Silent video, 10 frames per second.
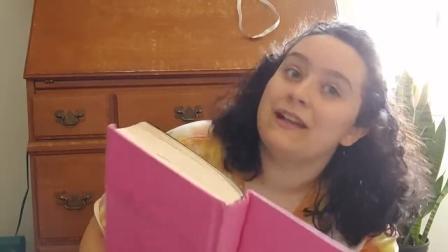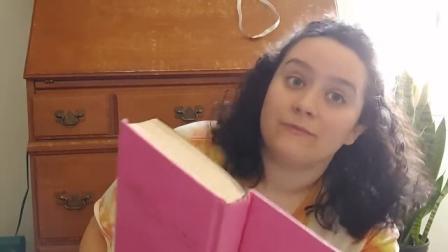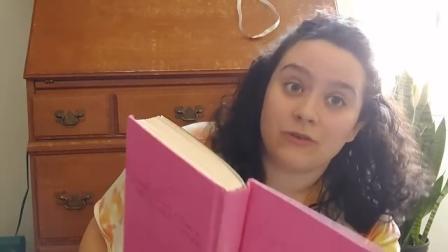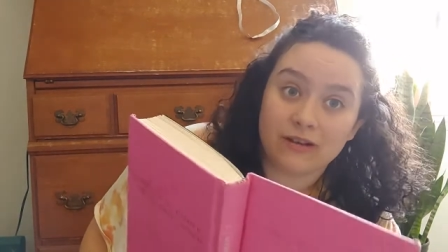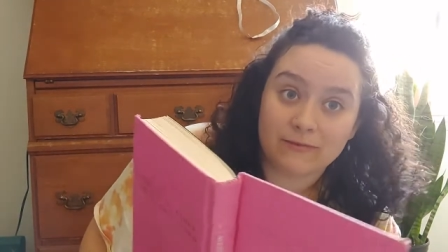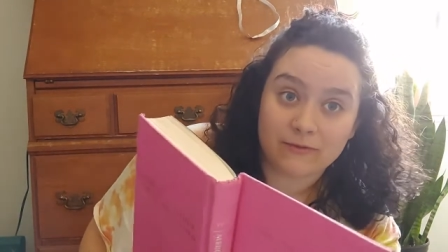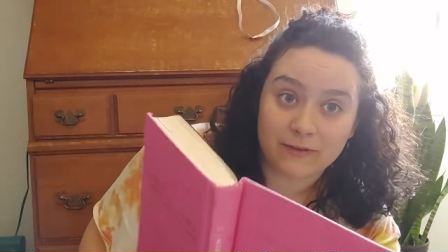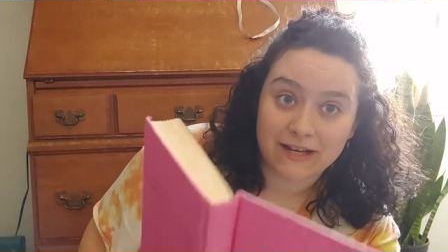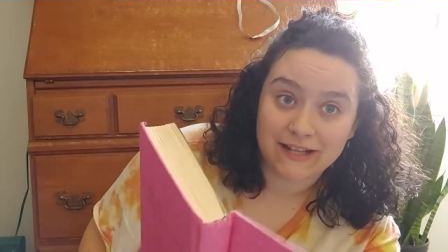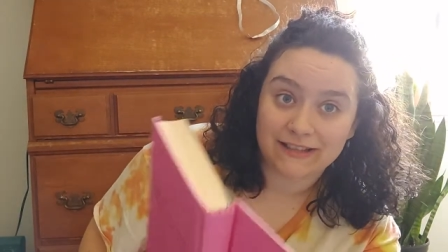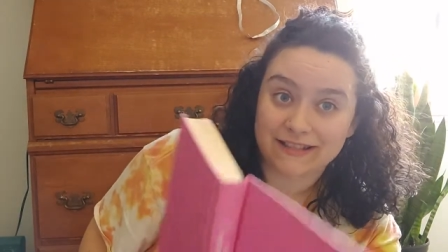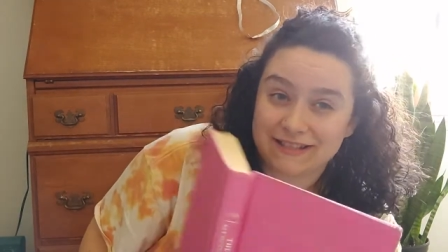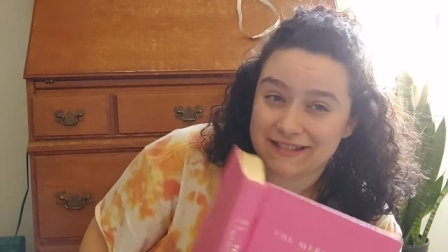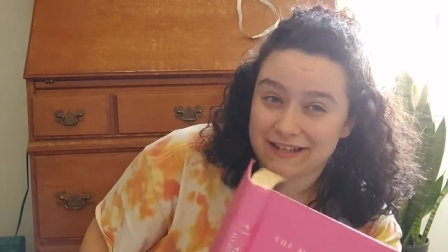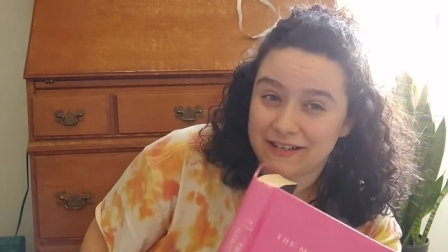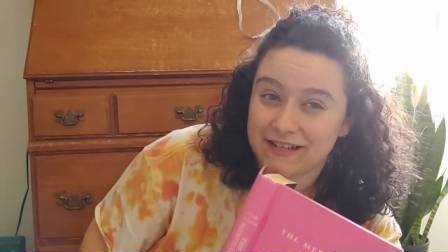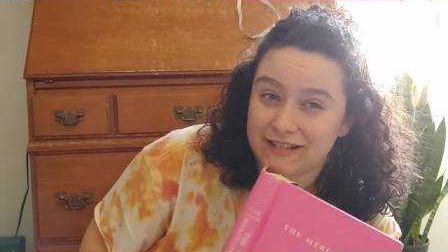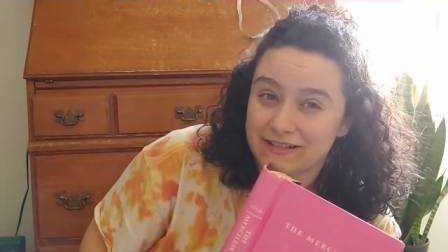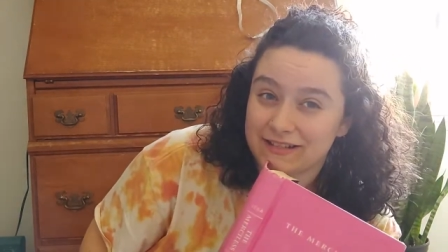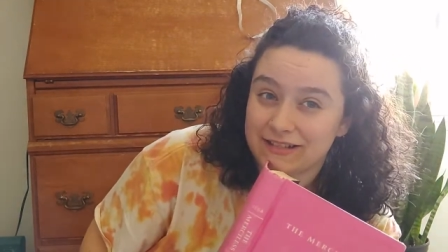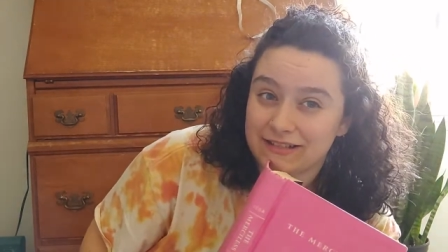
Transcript: I'm going to be reading this series